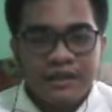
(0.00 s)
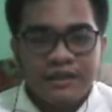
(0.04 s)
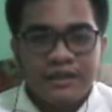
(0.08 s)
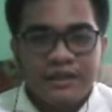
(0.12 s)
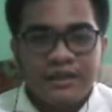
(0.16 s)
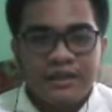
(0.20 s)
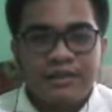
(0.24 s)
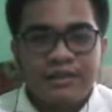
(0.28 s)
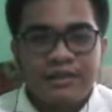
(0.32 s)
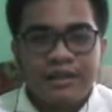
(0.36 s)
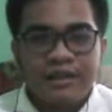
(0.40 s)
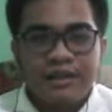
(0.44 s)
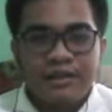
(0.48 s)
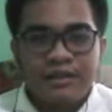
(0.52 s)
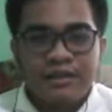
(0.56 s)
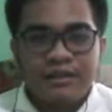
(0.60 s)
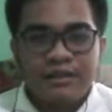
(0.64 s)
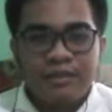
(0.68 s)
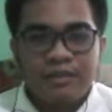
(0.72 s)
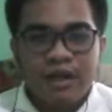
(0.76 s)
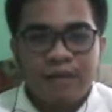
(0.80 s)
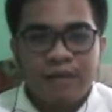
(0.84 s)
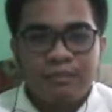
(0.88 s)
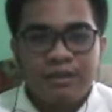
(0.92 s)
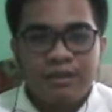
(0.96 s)
stringers
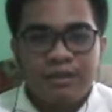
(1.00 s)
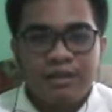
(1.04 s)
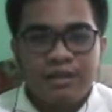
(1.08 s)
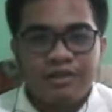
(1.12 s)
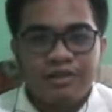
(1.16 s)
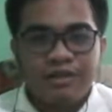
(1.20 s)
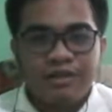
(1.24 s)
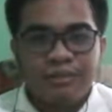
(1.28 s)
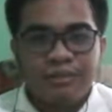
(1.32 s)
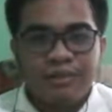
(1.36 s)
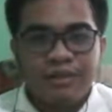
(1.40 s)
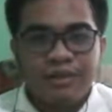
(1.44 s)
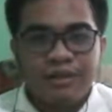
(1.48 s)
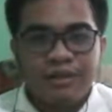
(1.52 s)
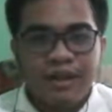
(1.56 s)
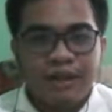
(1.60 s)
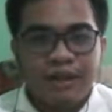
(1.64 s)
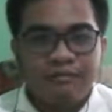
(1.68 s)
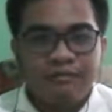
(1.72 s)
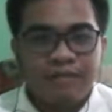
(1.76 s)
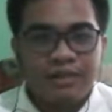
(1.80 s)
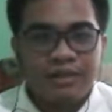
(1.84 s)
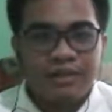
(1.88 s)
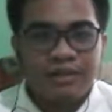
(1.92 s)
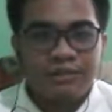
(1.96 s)
to help distribute
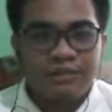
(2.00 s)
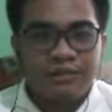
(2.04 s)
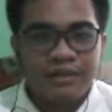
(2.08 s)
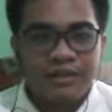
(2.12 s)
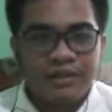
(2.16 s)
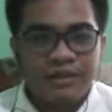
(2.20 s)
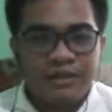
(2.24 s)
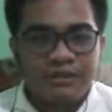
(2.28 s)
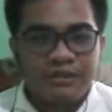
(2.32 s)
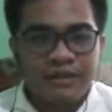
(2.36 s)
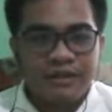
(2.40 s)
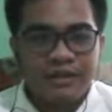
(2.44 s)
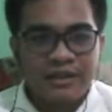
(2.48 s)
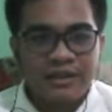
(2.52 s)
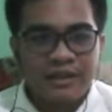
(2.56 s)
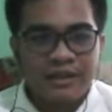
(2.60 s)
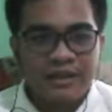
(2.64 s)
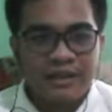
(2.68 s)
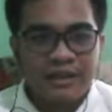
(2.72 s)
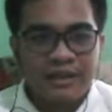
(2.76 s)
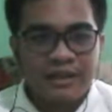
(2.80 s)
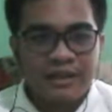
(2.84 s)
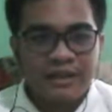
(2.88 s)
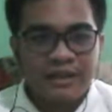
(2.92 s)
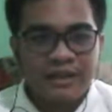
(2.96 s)
and reduce the stresses
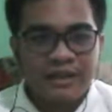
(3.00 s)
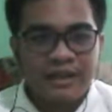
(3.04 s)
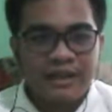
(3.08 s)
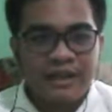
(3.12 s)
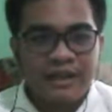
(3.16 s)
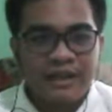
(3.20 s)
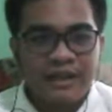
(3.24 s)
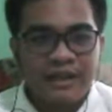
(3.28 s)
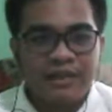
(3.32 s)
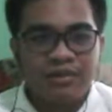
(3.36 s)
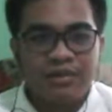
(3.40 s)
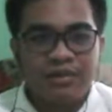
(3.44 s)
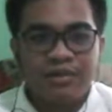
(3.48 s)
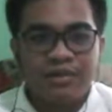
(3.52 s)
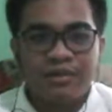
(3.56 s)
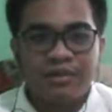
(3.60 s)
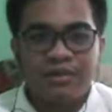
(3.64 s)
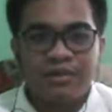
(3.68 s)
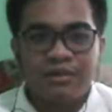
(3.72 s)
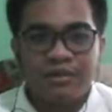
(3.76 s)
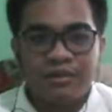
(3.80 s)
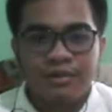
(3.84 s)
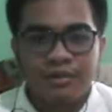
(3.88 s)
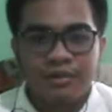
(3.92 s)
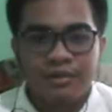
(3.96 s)
that the skin has to
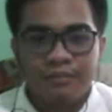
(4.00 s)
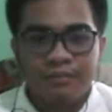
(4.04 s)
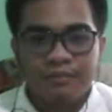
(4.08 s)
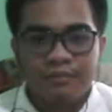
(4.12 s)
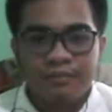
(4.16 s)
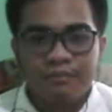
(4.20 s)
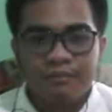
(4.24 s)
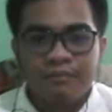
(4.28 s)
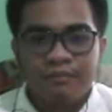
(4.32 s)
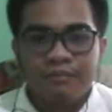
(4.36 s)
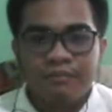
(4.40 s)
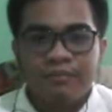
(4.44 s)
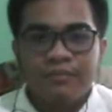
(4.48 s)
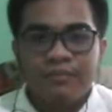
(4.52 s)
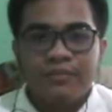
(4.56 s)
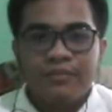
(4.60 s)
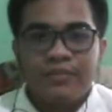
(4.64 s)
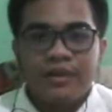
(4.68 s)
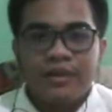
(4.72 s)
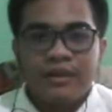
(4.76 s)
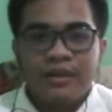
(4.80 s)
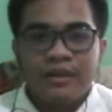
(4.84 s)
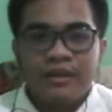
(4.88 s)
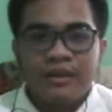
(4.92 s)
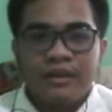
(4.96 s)
endure.
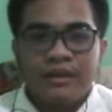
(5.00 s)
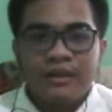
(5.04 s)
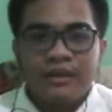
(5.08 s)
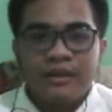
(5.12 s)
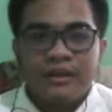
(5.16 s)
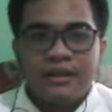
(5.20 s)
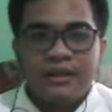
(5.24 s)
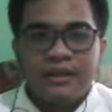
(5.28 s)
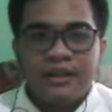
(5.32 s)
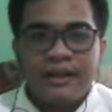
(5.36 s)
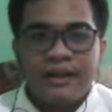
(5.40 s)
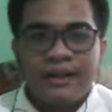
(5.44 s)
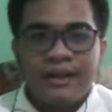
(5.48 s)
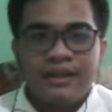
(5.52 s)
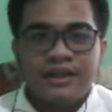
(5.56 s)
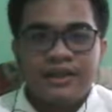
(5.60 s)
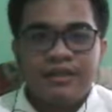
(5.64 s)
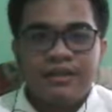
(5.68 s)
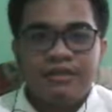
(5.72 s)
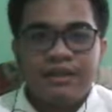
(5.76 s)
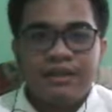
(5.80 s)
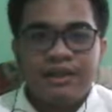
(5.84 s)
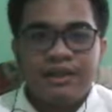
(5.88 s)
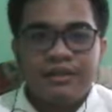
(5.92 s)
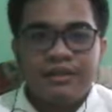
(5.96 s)
Each
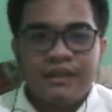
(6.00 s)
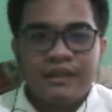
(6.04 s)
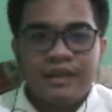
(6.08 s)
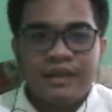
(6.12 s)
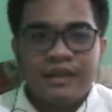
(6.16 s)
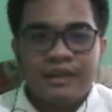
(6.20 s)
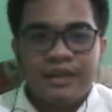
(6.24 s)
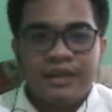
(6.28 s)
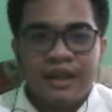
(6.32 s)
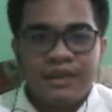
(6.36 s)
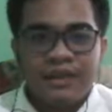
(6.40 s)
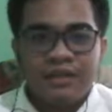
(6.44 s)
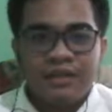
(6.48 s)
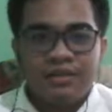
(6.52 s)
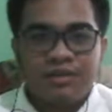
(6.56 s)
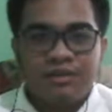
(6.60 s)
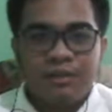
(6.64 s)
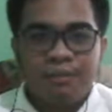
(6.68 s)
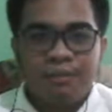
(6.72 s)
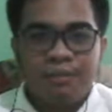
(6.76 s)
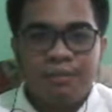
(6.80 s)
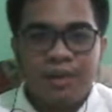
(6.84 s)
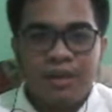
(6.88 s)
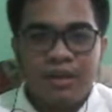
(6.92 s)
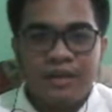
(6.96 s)
stringer is attached to
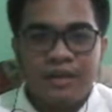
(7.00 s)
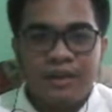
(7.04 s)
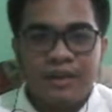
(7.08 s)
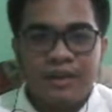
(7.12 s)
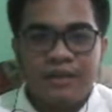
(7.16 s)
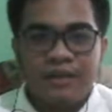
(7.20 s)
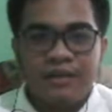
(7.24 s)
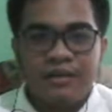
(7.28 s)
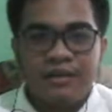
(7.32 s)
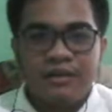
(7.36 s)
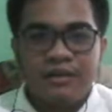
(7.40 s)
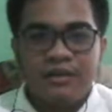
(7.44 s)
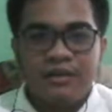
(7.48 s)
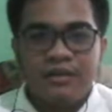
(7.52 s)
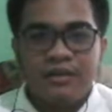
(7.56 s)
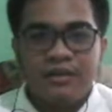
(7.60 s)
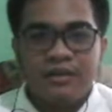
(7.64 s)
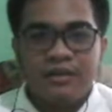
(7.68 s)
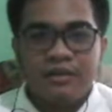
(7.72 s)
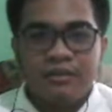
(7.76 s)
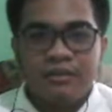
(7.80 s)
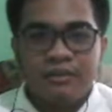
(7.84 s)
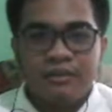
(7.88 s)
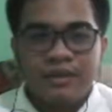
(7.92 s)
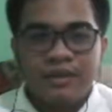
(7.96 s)
a bulkhead,
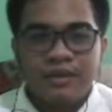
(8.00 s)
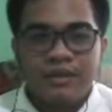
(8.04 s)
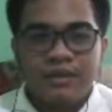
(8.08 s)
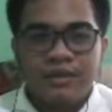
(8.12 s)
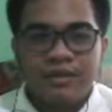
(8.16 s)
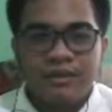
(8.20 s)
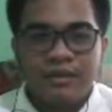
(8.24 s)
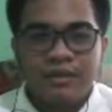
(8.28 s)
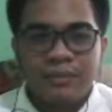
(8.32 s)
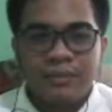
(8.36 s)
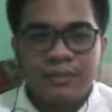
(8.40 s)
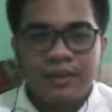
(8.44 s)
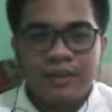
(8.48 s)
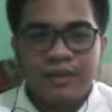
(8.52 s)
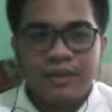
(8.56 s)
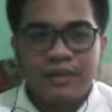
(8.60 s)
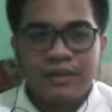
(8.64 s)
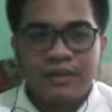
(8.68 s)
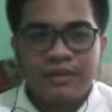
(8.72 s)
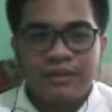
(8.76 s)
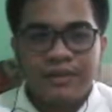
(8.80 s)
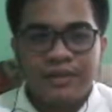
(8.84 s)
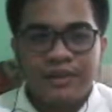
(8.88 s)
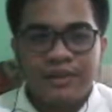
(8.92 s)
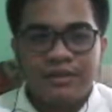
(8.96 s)
which is also part
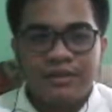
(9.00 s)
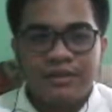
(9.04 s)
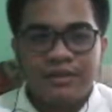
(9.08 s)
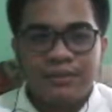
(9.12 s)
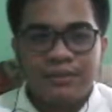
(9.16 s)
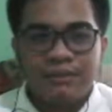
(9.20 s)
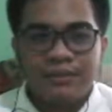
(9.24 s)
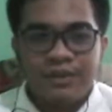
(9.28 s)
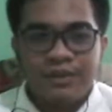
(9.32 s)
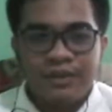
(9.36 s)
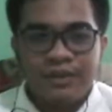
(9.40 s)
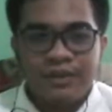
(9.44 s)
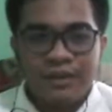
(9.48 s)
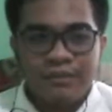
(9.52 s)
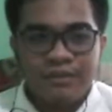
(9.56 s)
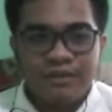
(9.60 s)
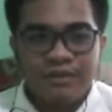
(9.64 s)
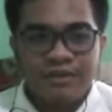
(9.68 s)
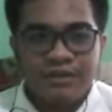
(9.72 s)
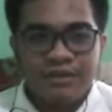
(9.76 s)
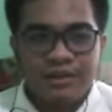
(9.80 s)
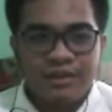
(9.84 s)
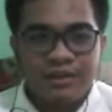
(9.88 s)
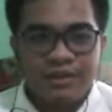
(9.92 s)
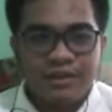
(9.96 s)
of its
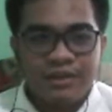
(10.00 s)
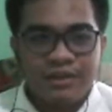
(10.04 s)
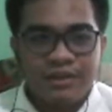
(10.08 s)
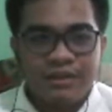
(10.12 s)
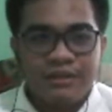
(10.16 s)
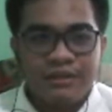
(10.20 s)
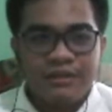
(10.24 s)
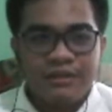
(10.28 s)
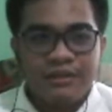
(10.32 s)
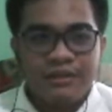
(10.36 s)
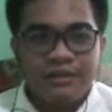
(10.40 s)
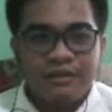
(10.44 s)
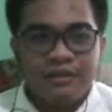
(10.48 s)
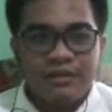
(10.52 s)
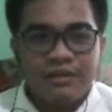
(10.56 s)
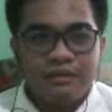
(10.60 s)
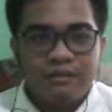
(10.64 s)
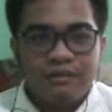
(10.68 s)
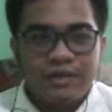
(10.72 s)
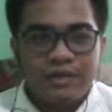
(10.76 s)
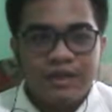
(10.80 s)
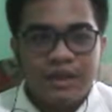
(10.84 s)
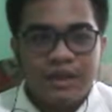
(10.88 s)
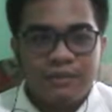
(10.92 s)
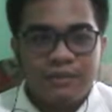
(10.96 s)
substructure,
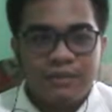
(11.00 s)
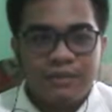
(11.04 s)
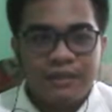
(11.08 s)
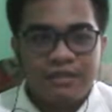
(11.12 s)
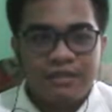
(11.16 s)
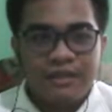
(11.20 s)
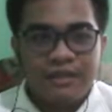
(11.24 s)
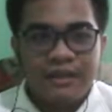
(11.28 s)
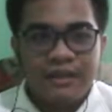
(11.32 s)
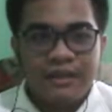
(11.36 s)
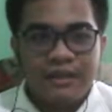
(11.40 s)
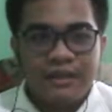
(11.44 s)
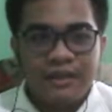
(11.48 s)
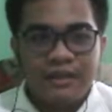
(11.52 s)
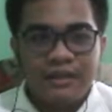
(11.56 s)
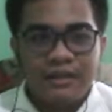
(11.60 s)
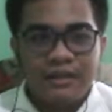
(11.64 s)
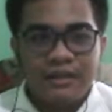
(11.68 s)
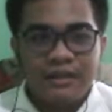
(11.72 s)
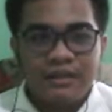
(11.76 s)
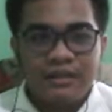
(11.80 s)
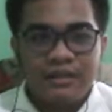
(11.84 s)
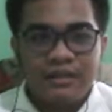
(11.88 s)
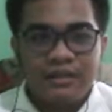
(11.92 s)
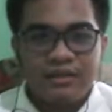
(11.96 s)
which helps
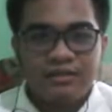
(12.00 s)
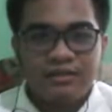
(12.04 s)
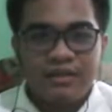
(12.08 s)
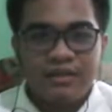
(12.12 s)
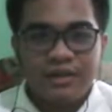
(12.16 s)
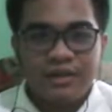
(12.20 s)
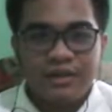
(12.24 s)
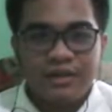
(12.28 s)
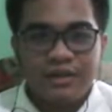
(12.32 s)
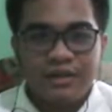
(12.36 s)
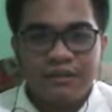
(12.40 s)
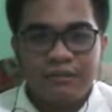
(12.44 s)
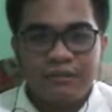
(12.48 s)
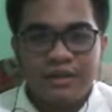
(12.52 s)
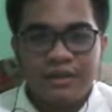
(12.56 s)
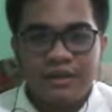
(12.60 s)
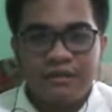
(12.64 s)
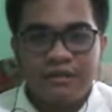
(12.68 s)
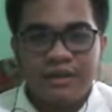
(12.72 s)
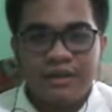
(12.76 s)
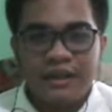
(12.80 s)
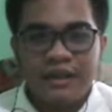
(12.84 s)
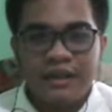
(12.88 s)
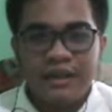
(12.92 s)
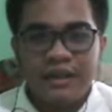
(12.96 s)
strengthen the structure
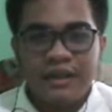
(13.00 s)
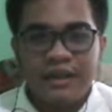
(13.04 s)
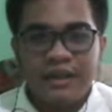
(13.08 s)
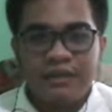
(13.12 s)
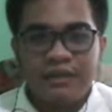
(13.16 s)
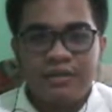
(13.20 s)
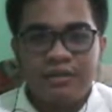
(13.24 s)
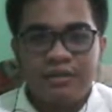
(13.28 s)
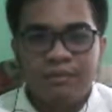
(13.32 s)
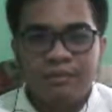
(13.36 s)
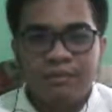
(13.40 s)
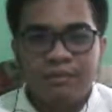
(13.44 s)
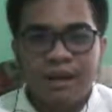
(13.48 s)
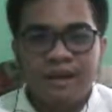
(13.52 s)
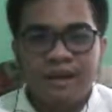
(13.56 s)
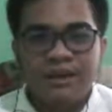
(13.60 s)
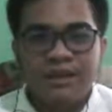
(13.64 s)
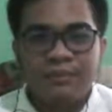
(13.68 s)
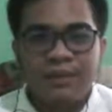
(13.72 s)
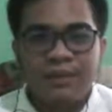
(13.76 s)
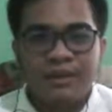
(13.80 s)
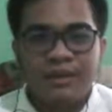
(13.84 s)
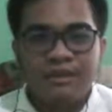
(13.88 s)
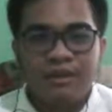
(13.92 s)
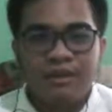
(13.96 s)
without the need to
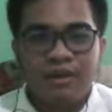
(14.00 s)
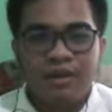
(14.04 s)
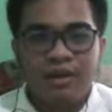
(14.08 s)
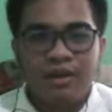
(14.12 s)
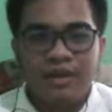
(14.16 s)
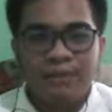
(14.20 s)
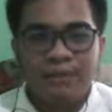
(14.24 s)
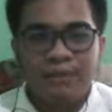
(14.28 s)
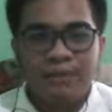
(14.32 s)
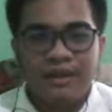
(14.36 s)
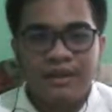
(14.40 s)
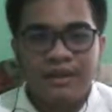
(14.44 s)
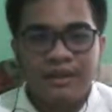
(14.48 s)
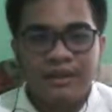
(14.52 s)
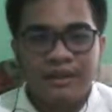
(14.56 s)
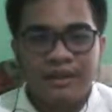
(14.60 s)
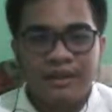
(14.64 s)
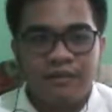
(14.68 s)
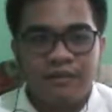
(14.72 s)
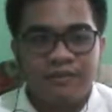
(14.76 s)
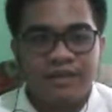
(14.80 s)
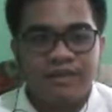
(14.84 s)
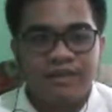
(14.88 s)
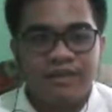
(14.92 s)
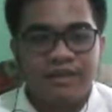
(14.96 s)
maximize occupancy
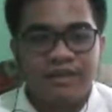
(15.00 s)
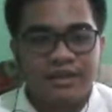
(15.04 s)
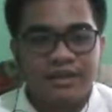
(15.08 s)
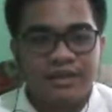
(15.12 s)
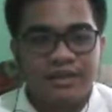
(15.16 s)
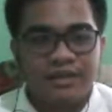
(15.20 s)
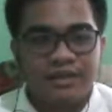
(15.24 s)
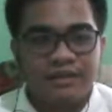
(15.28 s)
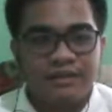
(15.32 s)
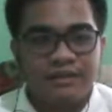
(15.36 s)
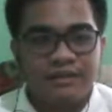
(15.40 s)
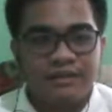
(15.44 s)
of struts.